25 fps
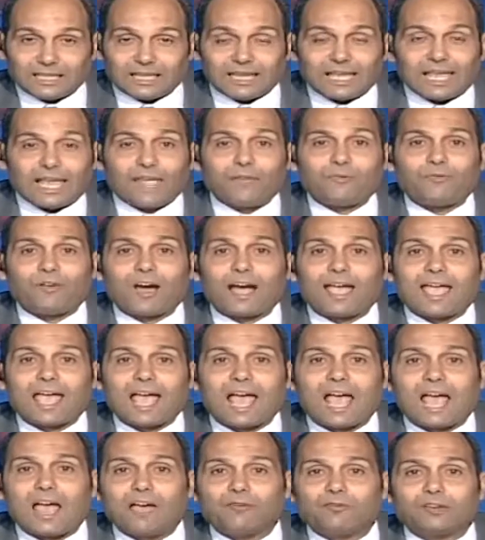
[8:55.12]
If I
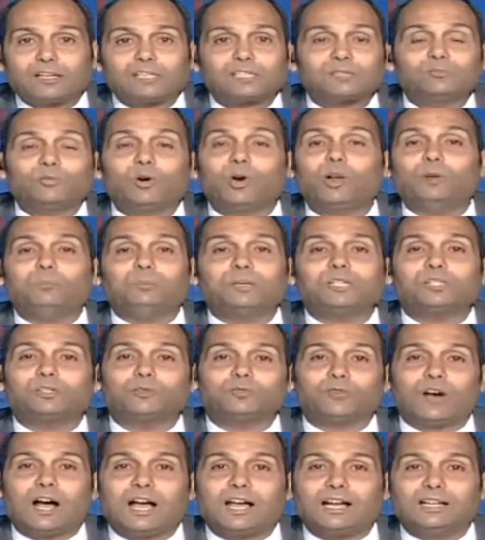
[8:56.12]
have a small piece
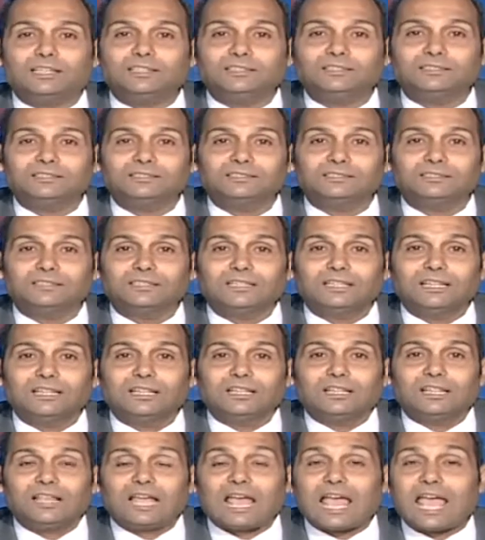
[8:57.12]
of iron
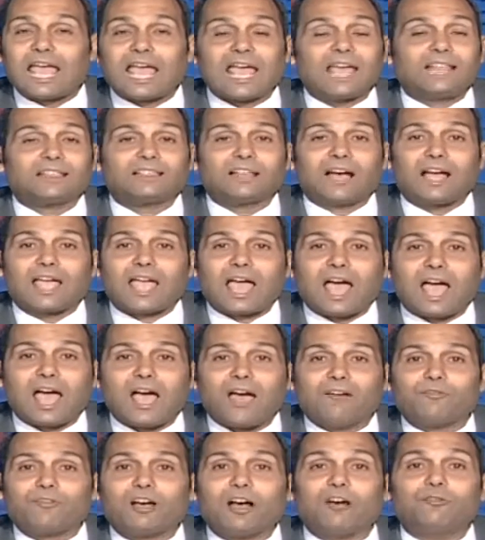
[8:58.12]
and I
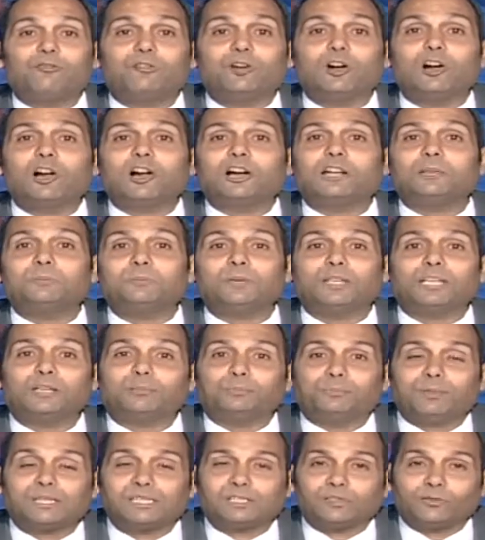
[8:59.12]
have a very
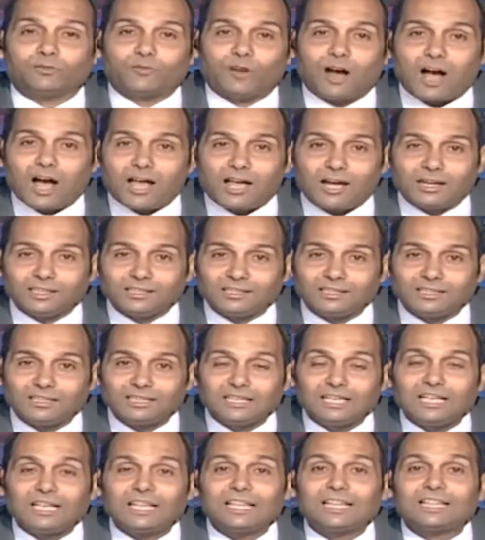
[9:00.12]
big piece of iron,
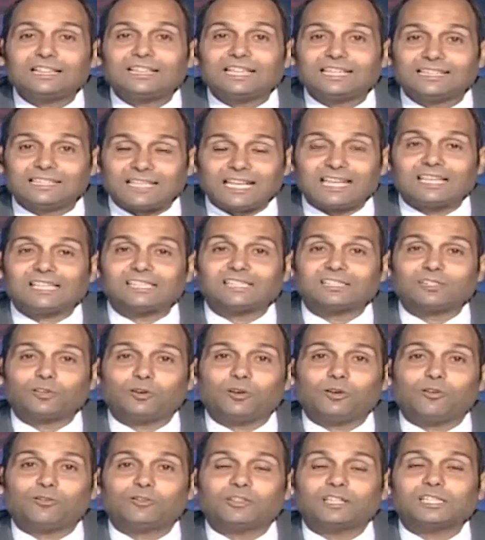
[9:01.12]
the density
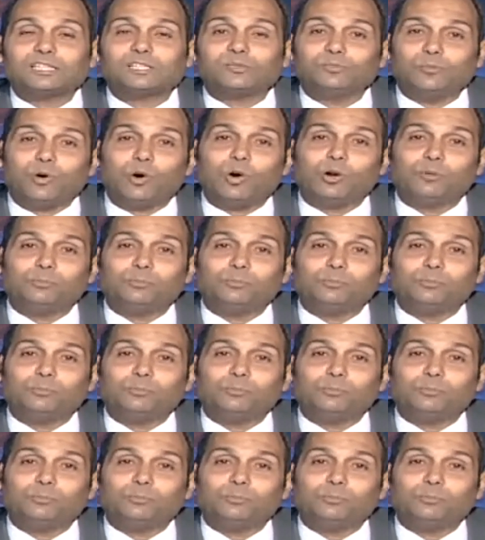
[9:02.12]
of the small